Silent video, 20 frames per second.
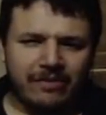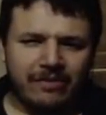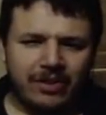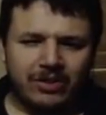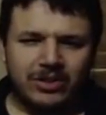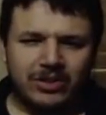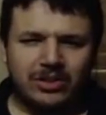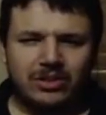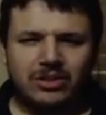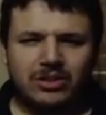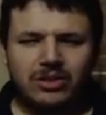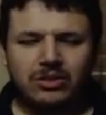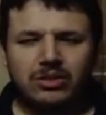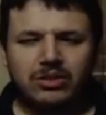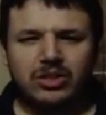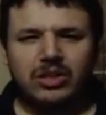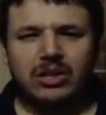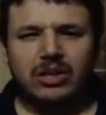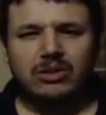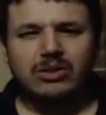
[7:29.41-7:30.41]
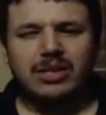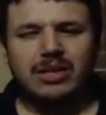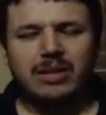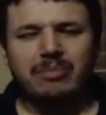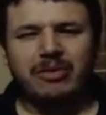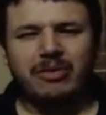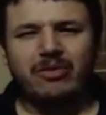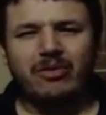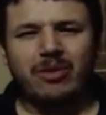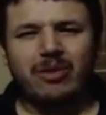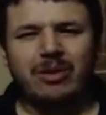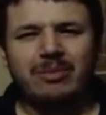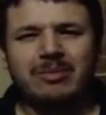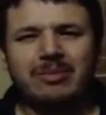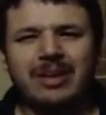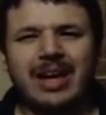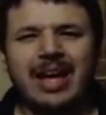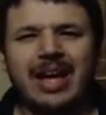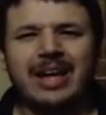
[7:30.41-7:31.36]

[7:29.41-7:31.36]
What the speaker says: first two shows they performed,